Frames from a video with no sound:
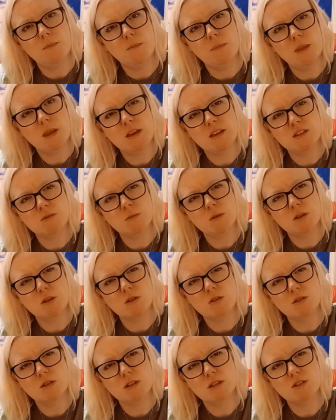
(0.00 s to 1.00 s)
it's
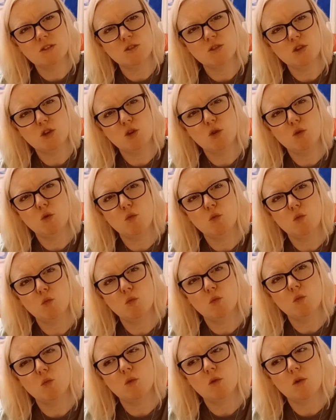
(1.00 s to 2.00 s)
because there's new
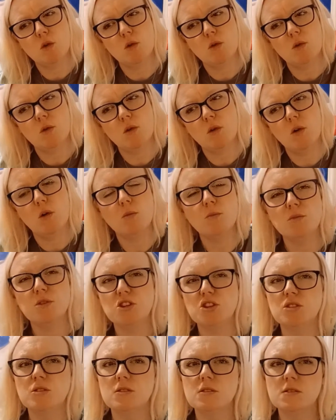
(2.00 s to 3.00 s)

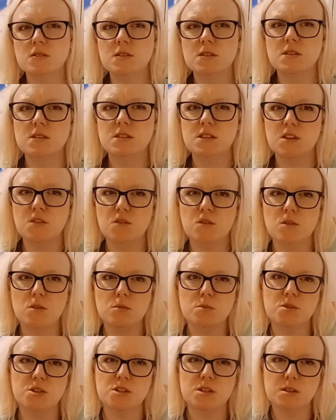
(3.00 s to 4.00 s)
options, there's different
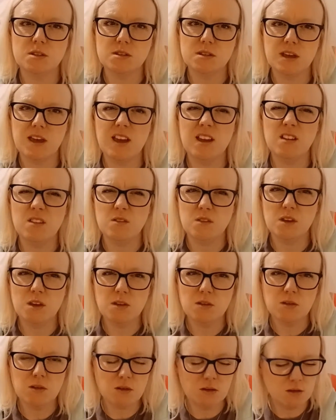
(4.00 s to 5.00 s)
options ahead of
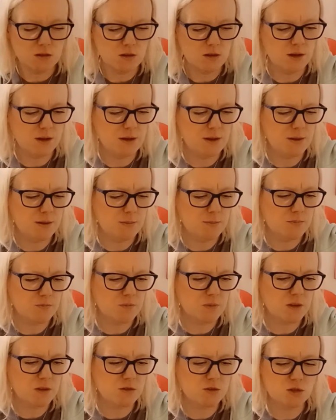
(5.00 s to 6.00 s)
you.
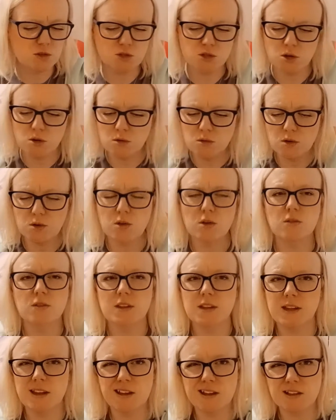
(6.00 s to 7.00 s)
So don't look on the
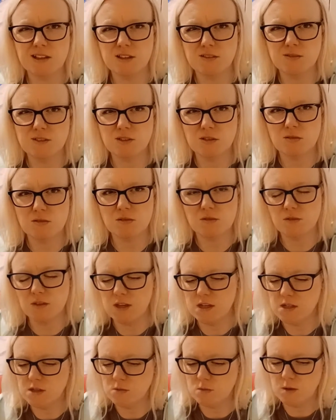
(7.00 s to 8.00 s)
negative side of
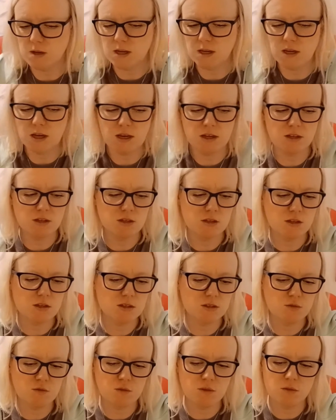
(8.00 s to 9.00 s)
this week. It
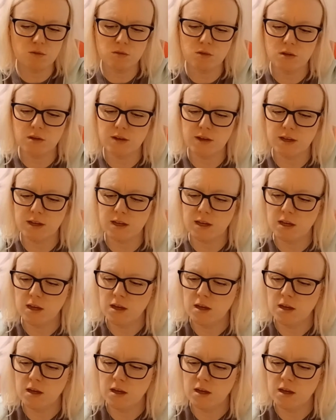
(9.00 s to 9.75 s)
does feel like